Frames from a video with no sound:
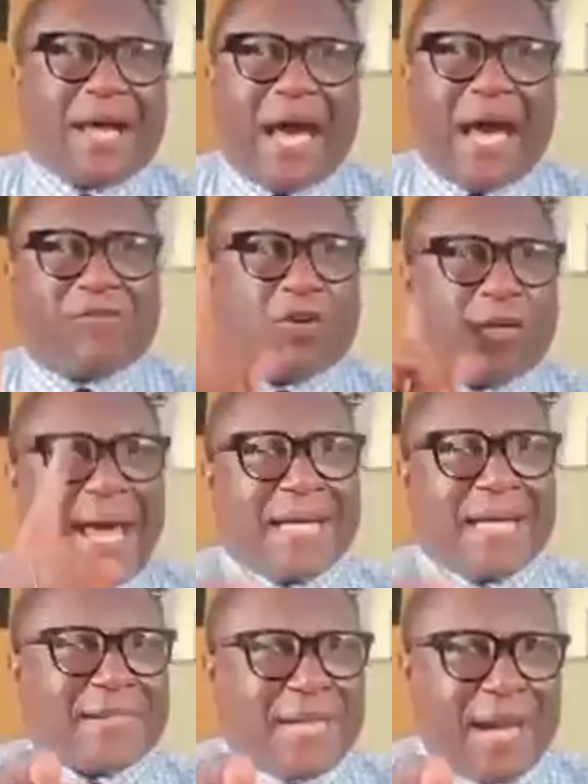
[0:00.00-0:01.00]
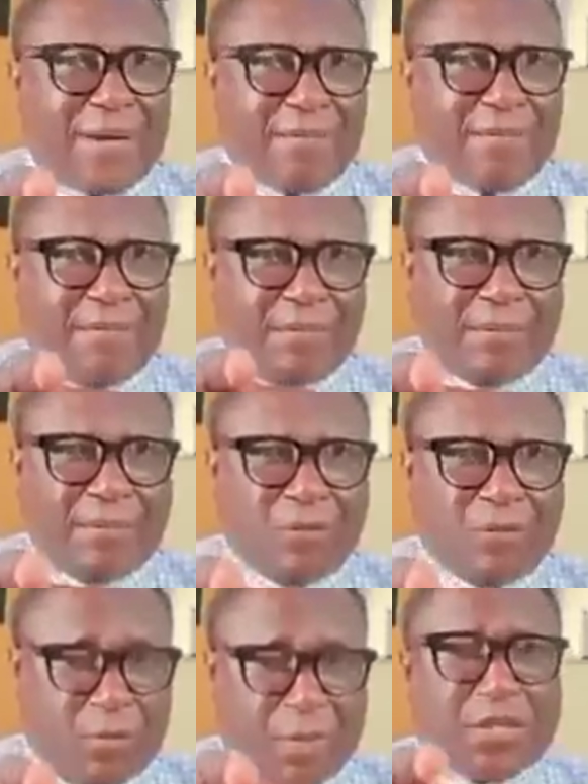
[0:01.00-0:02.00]
have your last name.
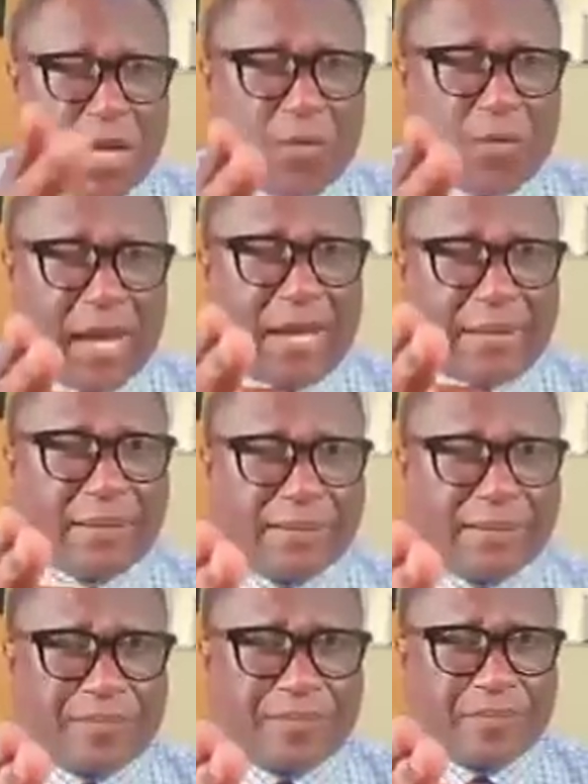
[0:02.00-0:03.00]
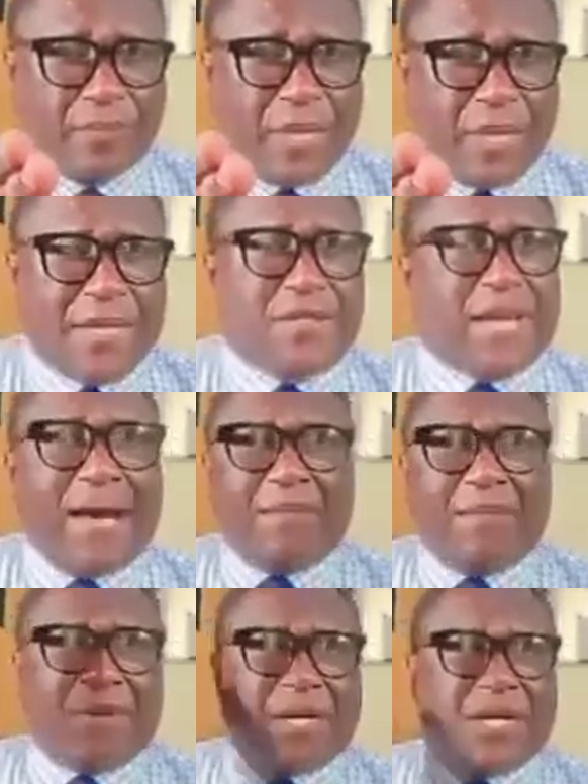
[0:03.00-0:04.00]
You must know that.
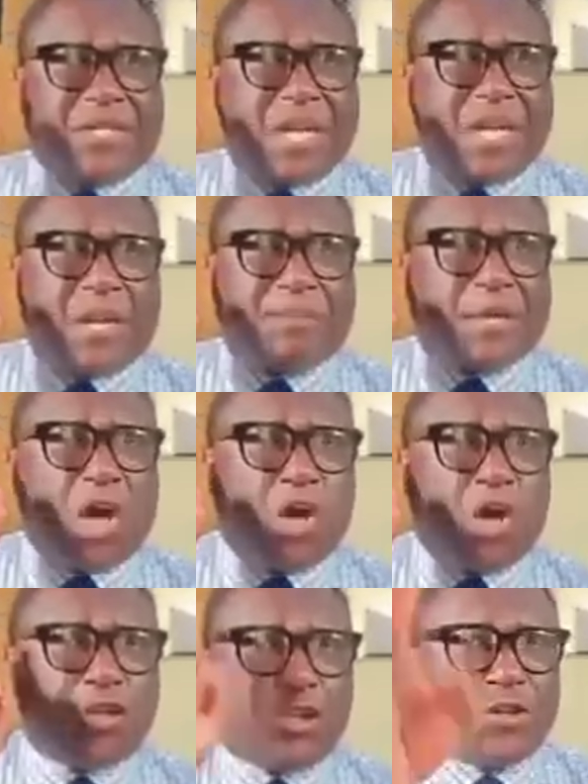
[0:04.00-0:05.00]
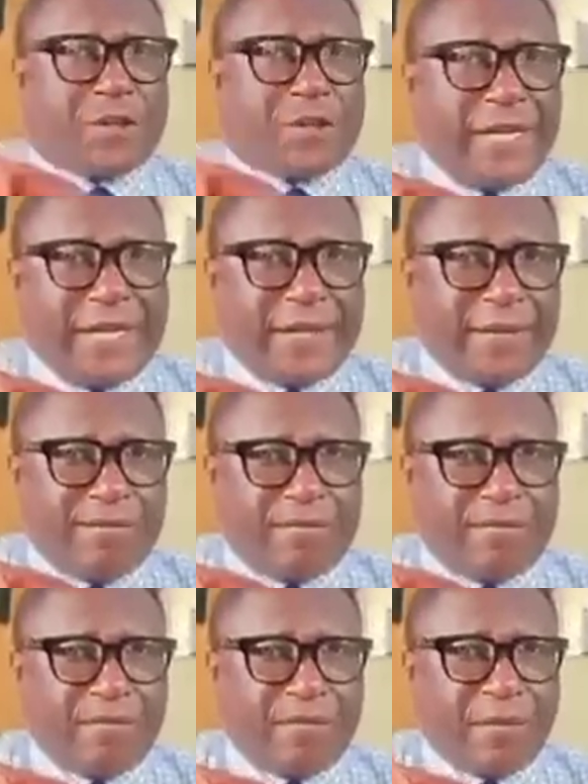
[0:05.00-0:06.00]
Zambia does not belong to kin.
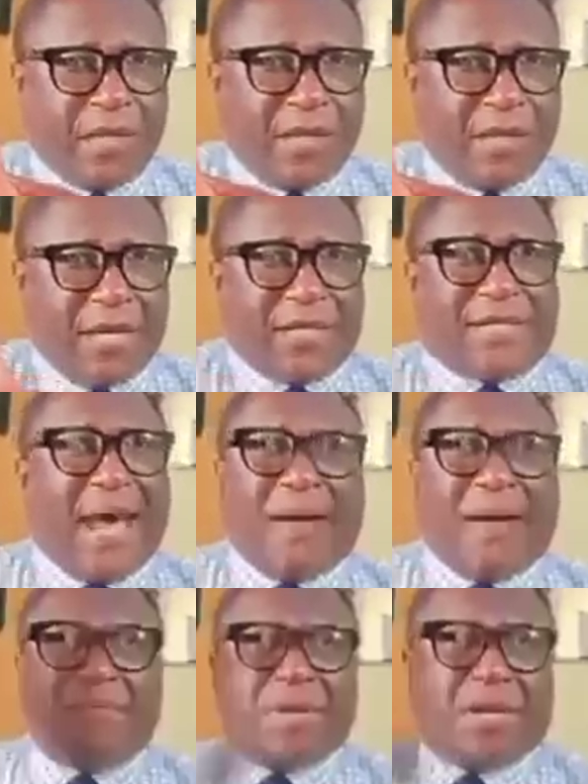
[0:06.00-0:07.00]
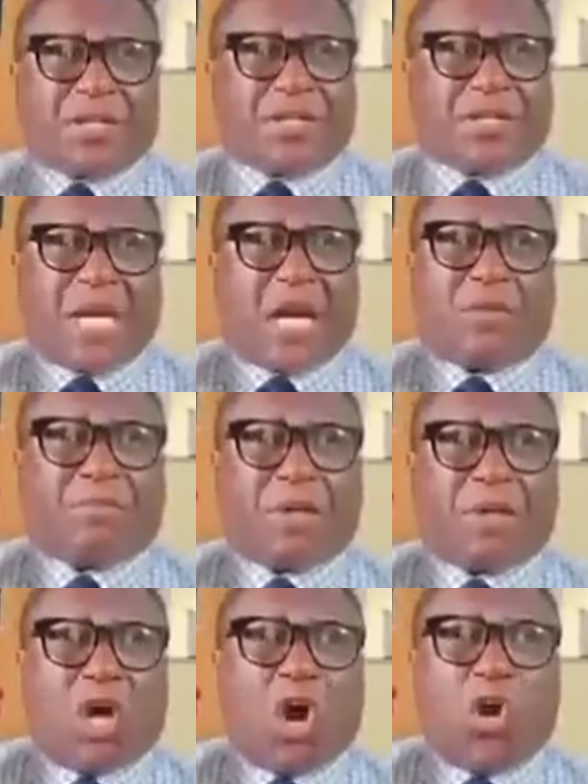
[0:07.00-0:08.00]
Zambia does not
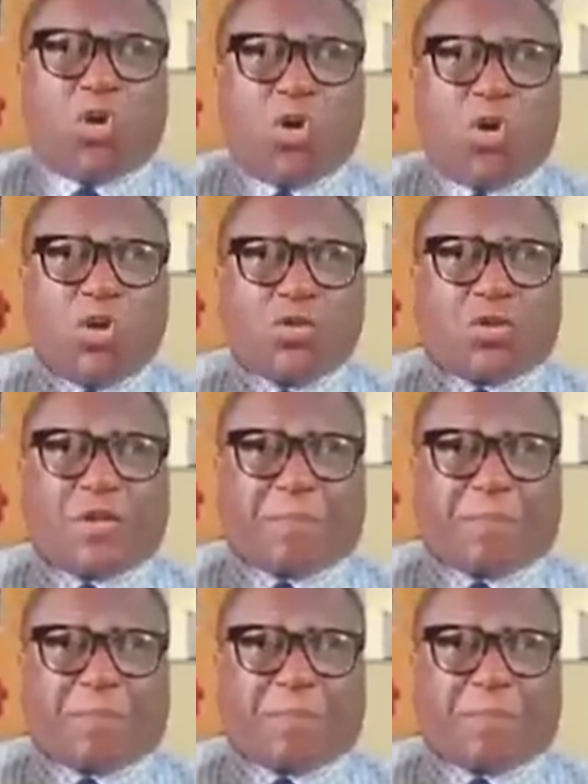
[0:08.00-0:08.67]
belong to the